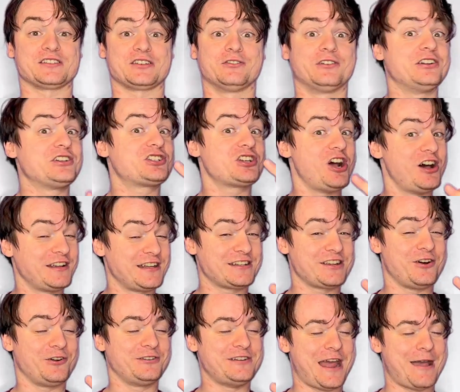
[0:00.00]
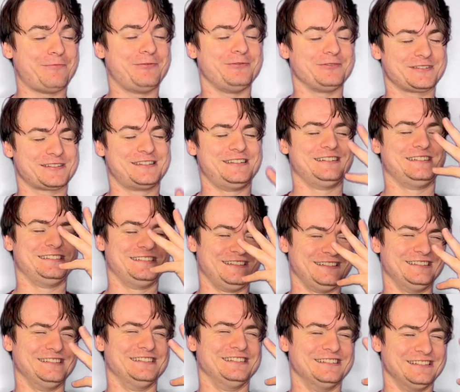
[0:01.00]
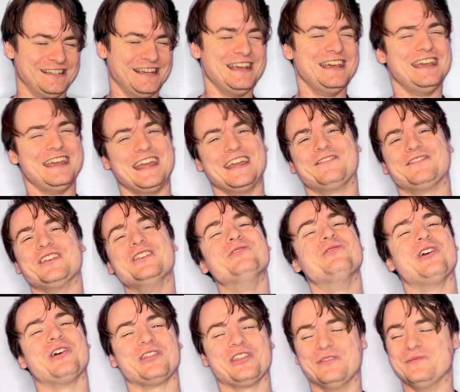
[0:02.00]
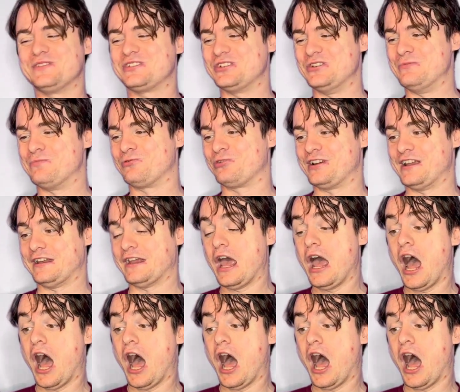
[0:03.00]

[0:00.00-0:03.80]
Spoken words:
or enchanted golden apples if you want them to breed.